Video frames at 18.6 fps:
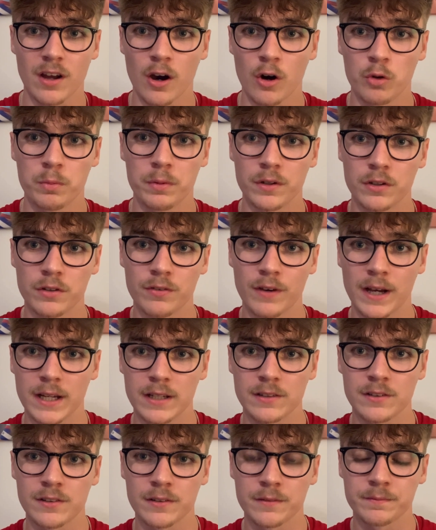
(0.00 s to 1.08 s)
Albans
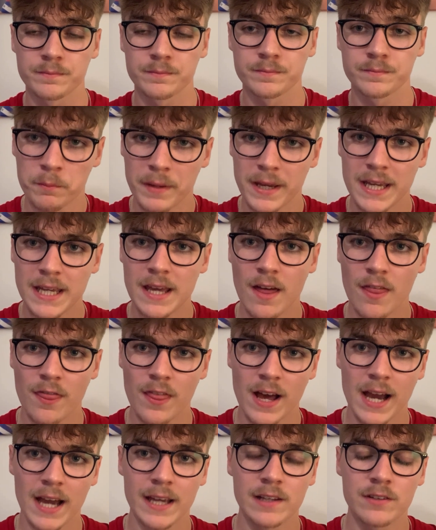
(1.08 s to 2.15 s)
fans. For me,
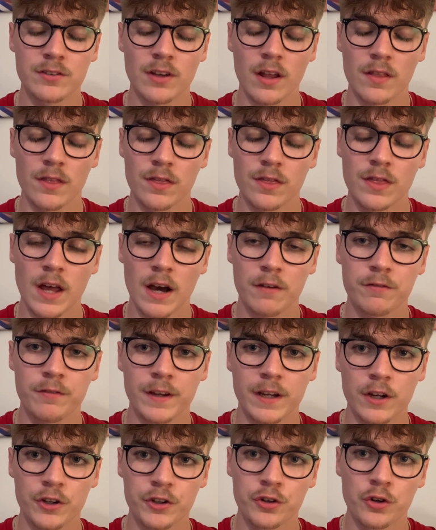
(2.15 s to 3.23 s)
that is
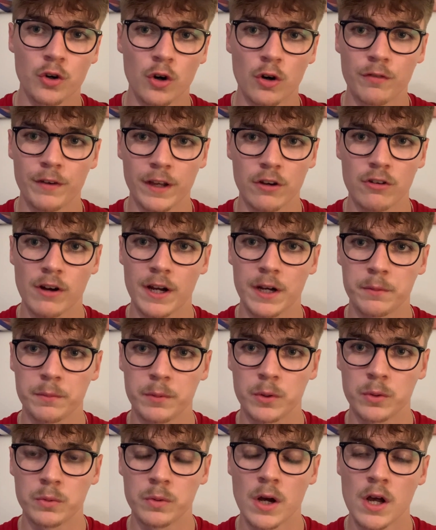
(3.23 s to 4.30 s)
nothing short of
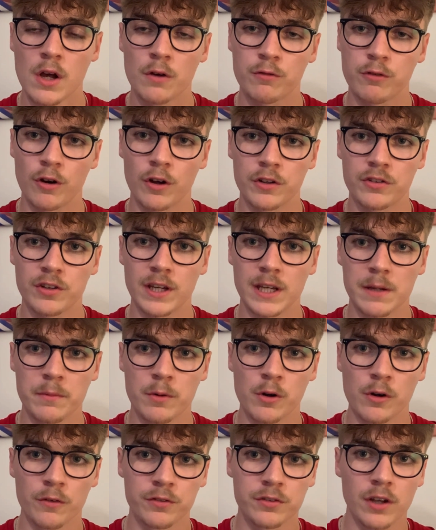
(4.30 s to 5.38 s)
incredible for a team who
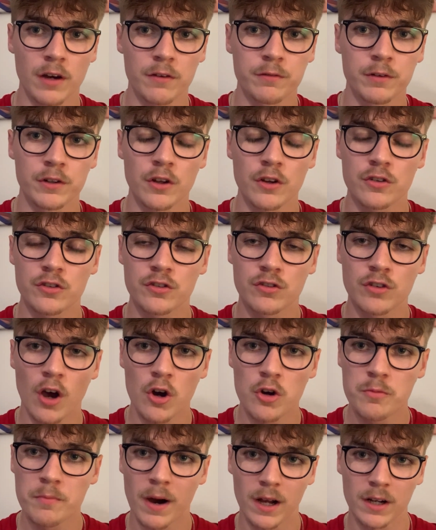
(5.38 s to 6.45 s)
have suffered so
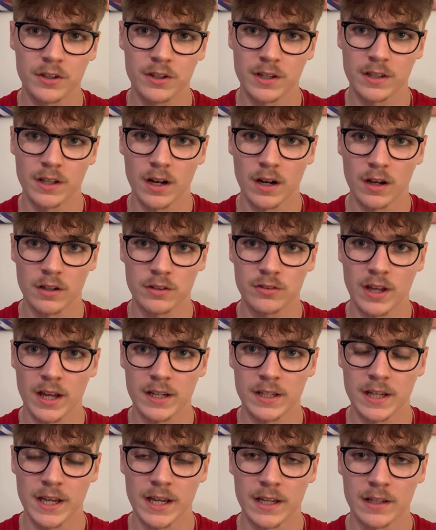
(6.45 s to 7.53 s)
much in the last
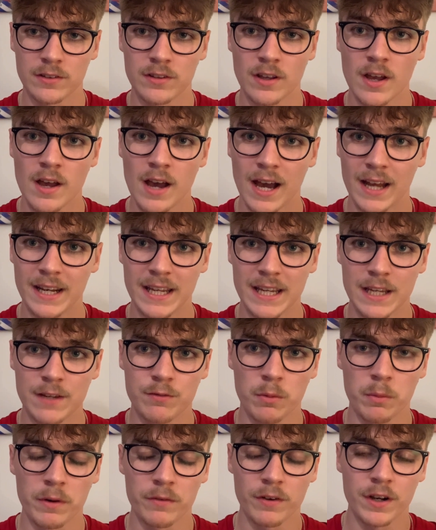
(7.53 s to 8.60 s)
10 years, and
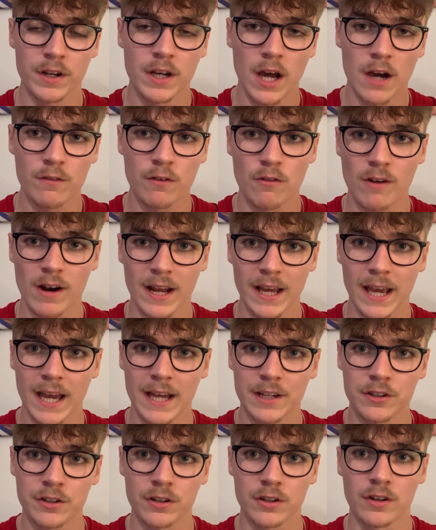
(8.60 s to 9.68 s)
even with another
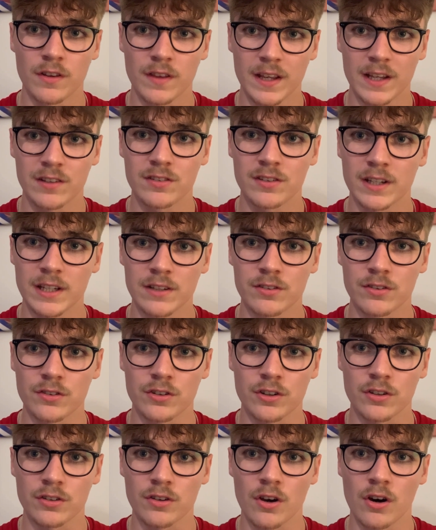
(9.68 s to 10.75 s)
relegation this season
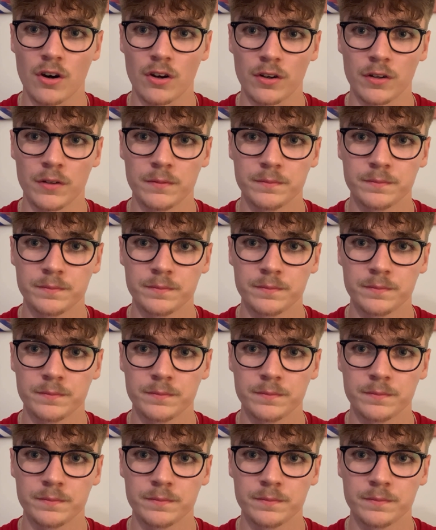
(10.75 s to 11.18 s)
just gone.